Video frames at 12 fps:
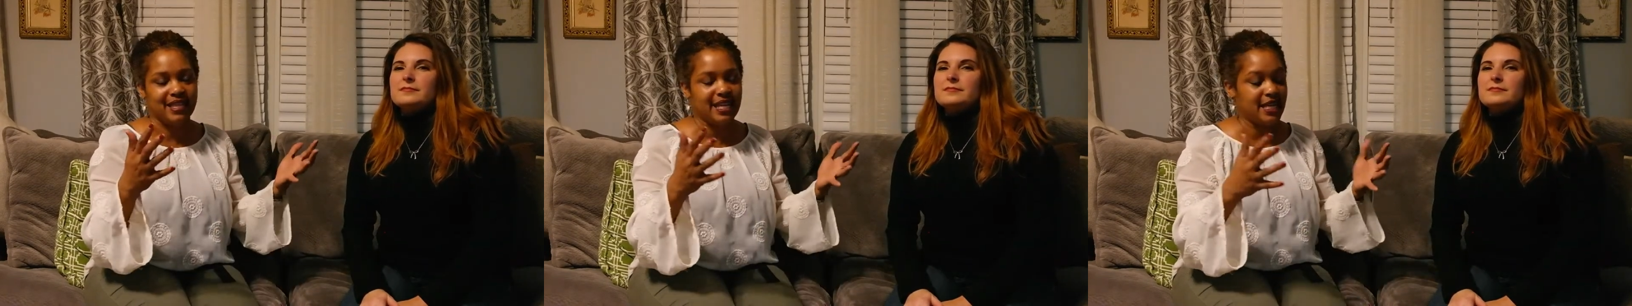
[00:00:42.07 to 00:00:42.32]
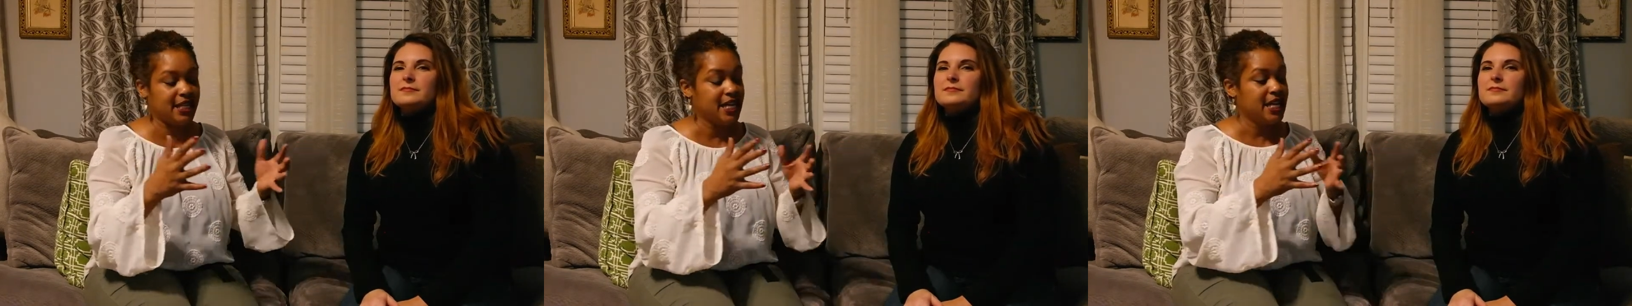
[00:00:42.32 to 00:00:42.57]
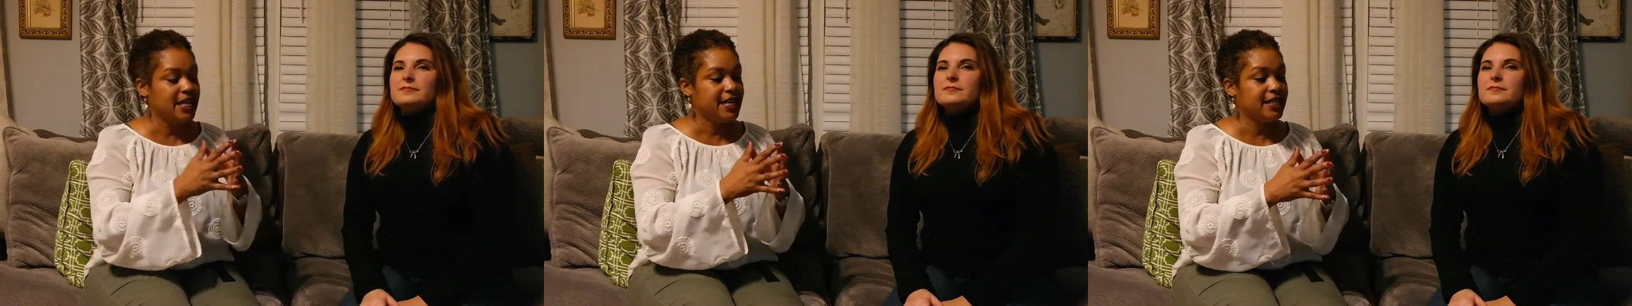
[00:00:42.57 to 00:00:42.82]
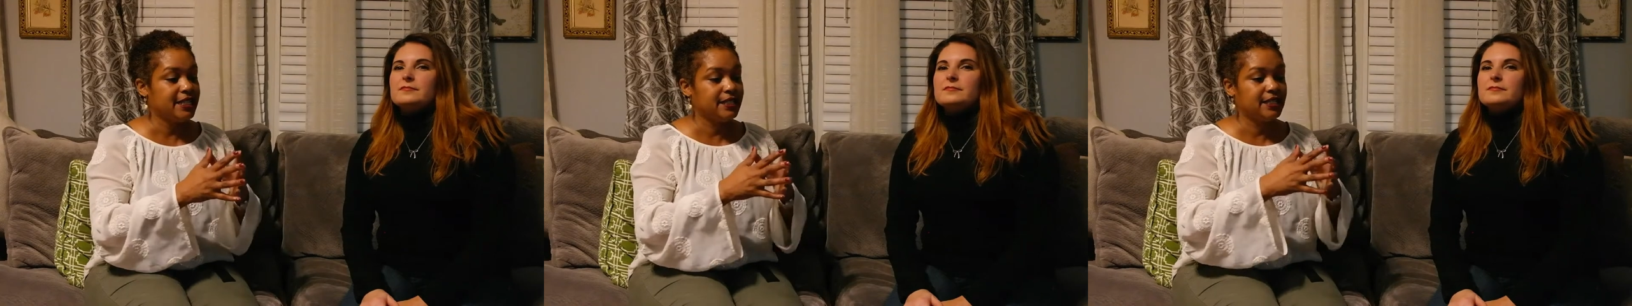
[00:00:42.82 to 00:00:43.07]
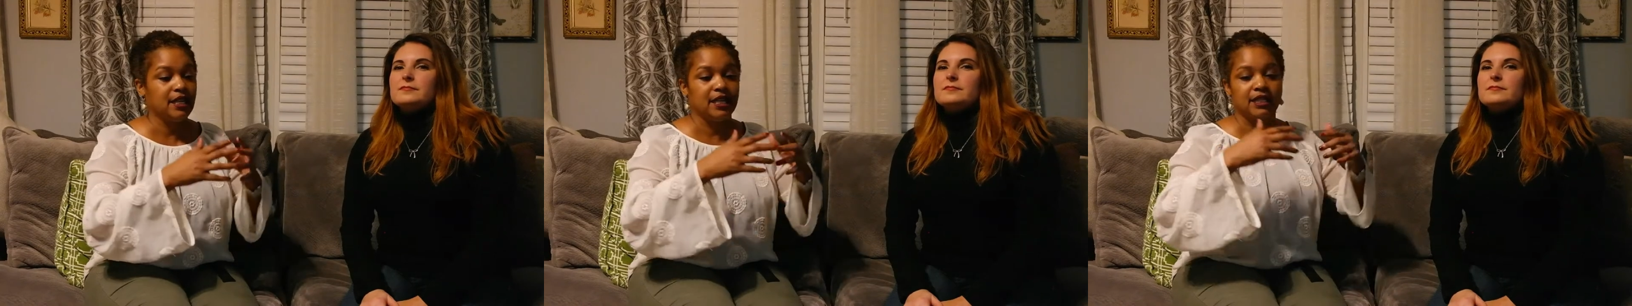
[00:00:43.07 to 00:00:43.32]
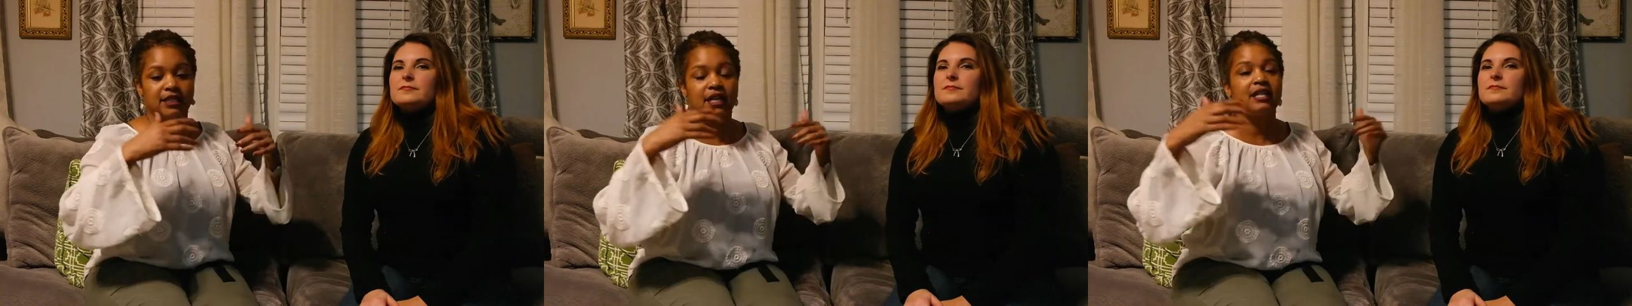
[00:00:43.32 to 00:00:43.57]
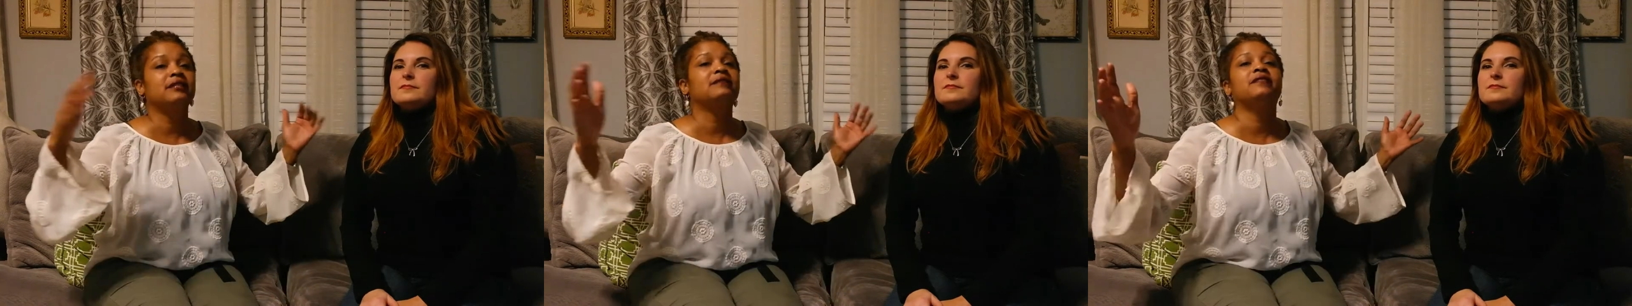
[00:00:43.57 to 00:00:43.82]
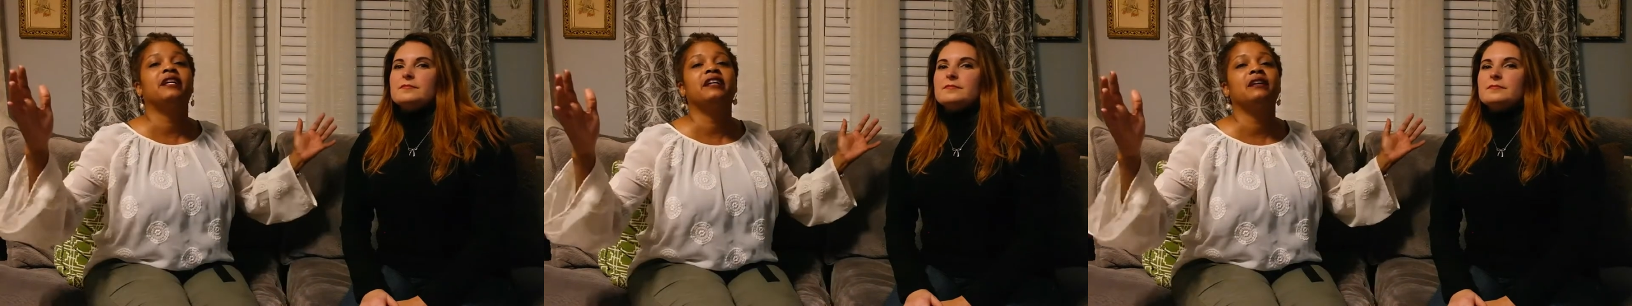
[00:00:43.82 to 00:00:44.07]
Speaker 1: and it's tons of
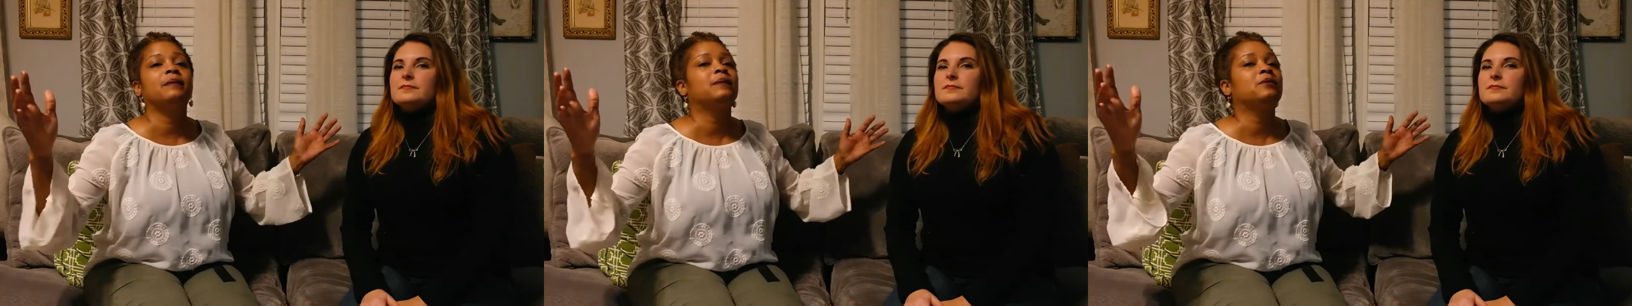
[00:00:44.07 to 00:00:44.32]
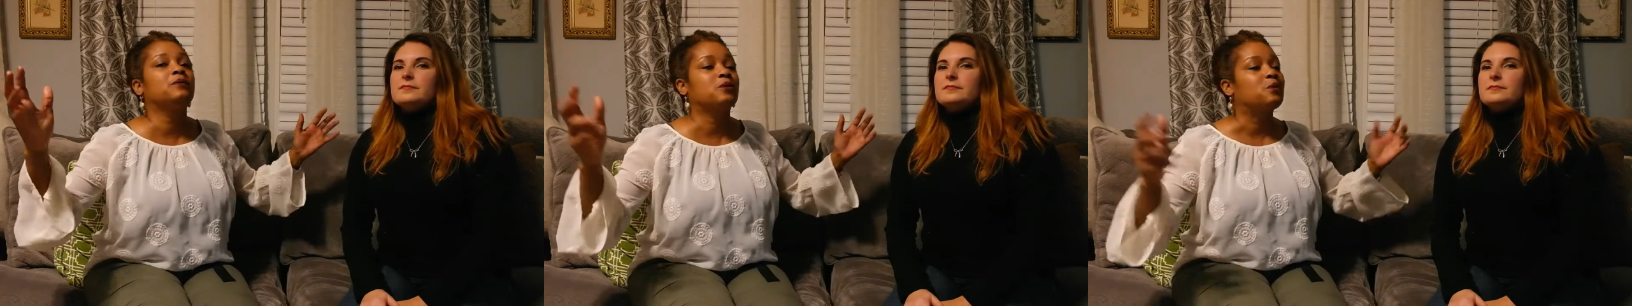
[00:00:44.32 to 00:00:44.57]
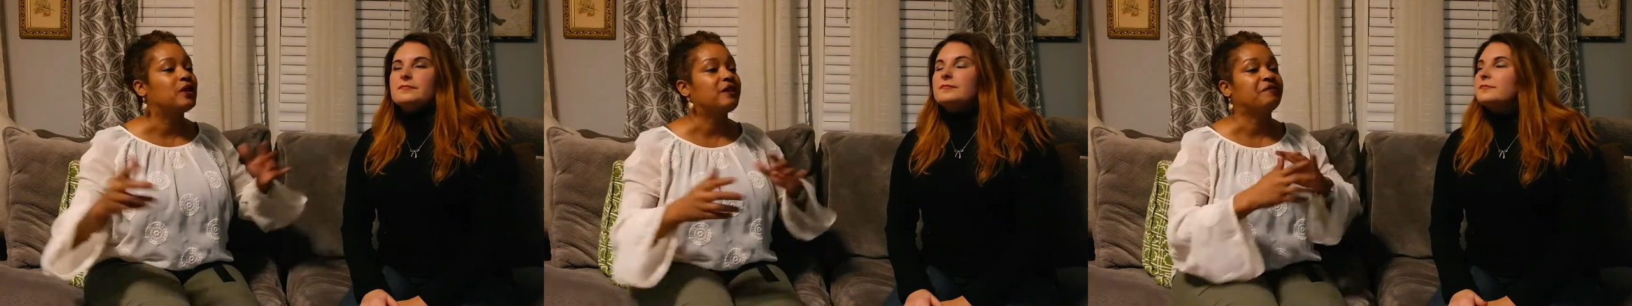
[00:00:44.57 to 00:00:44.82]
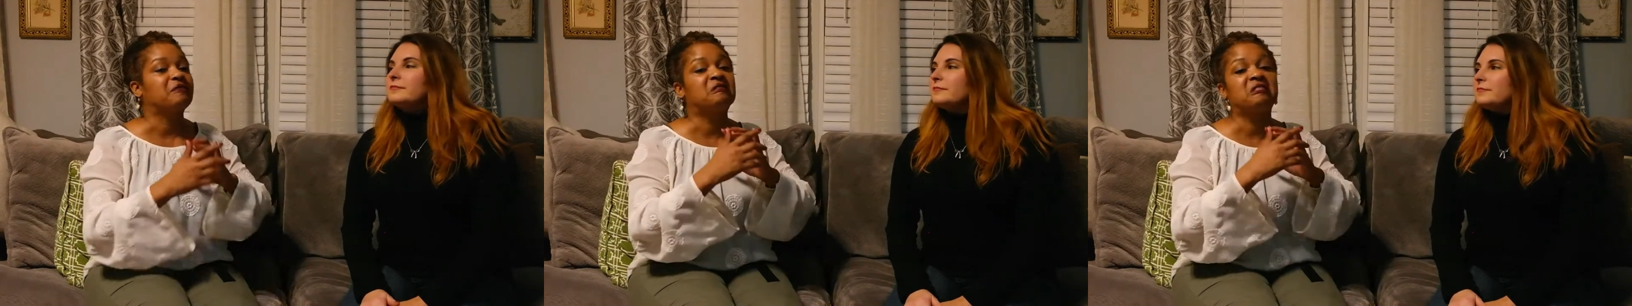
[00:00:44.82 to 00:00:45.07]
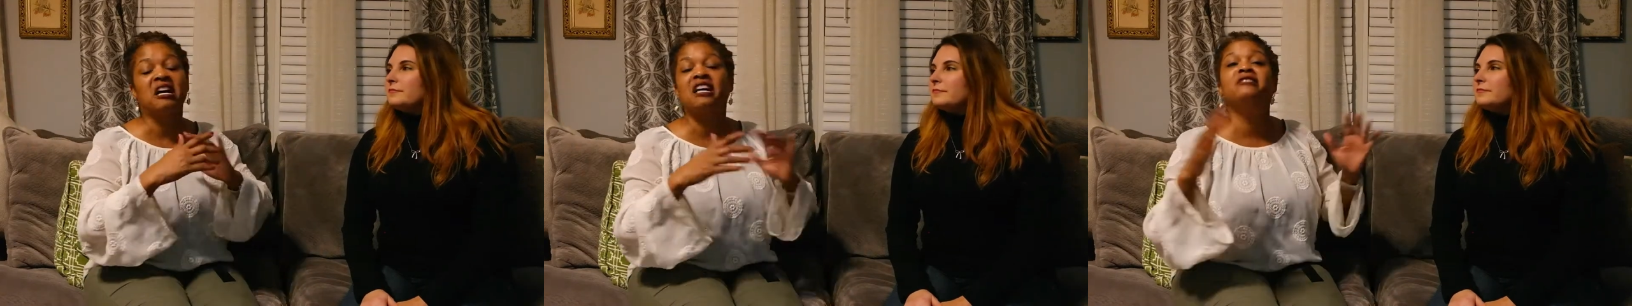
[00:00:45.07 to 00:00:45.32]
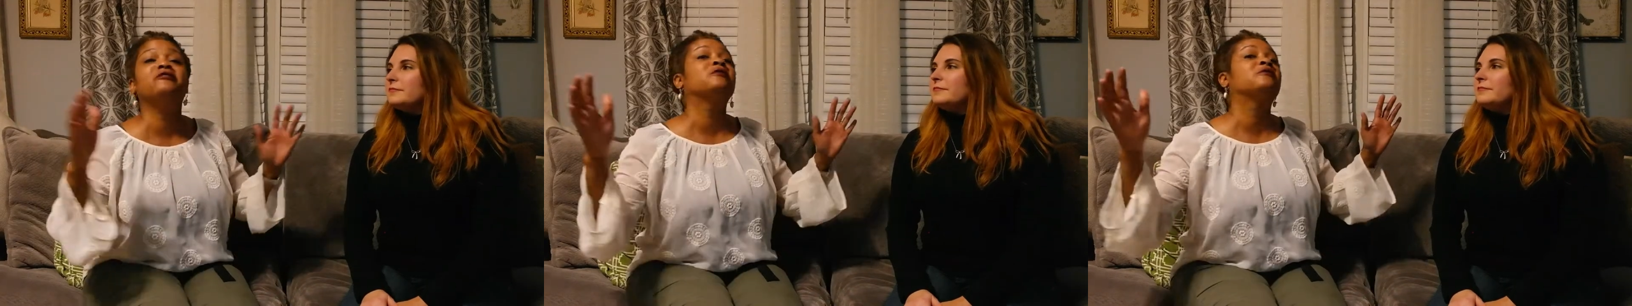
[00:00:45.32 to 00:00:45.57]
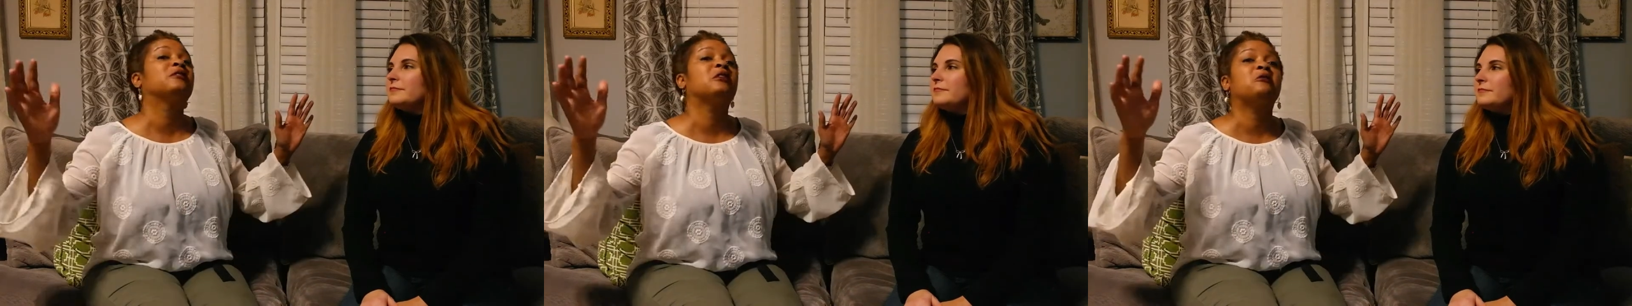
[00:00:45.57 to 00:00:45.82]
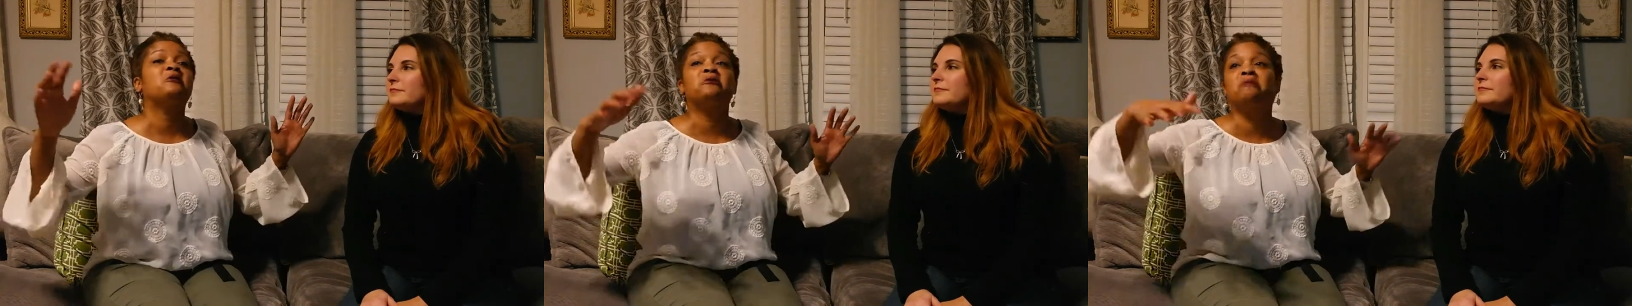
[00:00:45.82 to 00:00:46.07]
tables with tons of
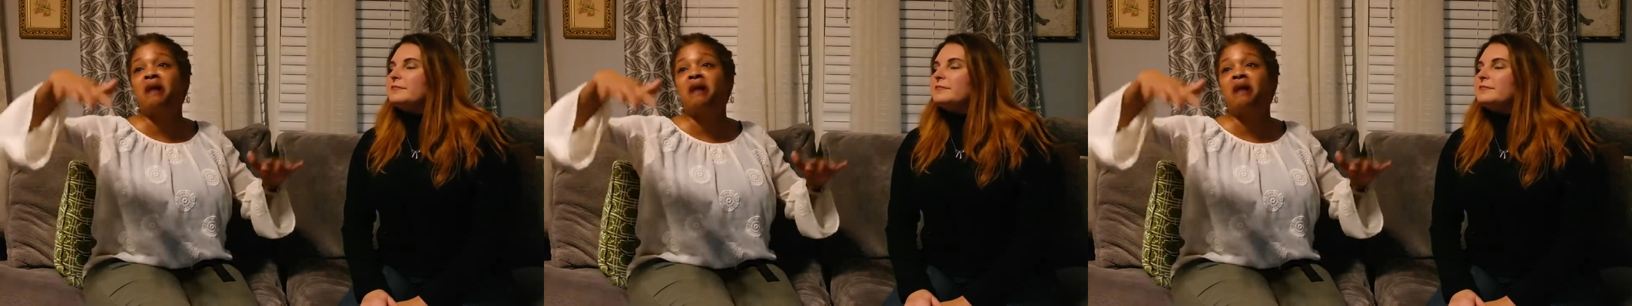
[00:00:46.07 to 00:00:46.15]
clothes